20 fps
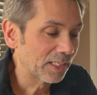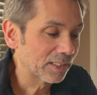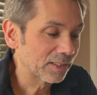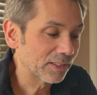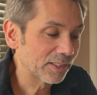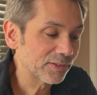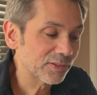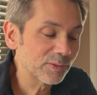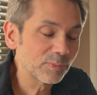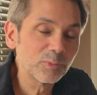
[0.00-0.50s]

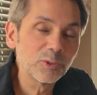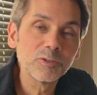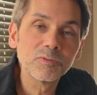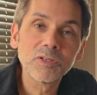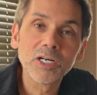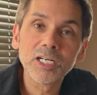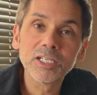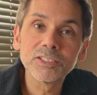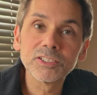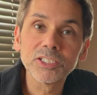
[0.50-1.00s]
Let's move
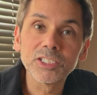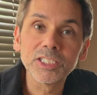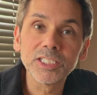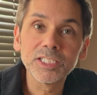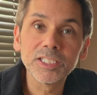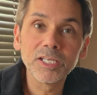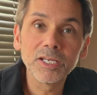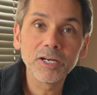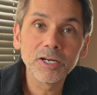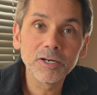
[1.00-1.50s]
on to
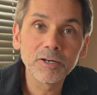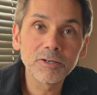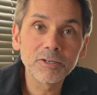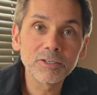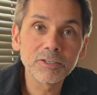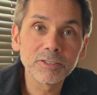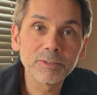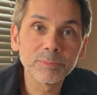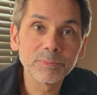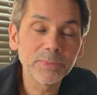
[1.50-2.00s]

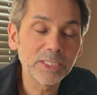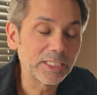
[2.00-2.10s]
carom.